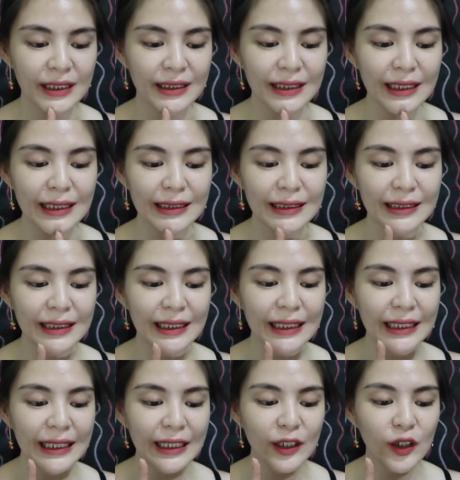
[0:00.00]
This is
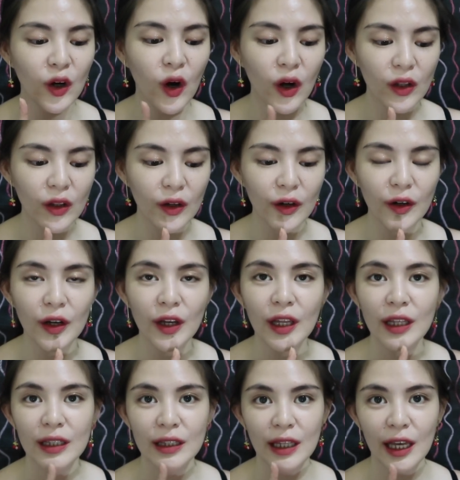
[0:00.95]
the color
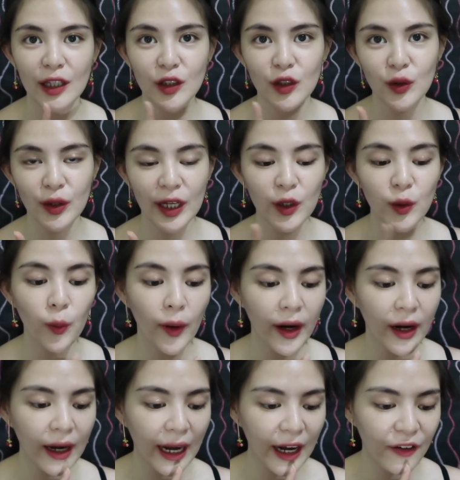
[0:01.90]
that you can
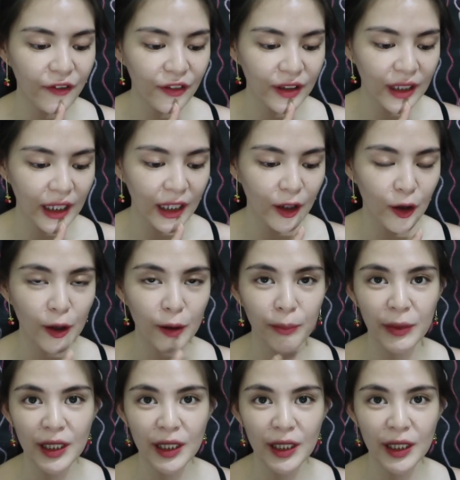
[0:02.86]
wear every day or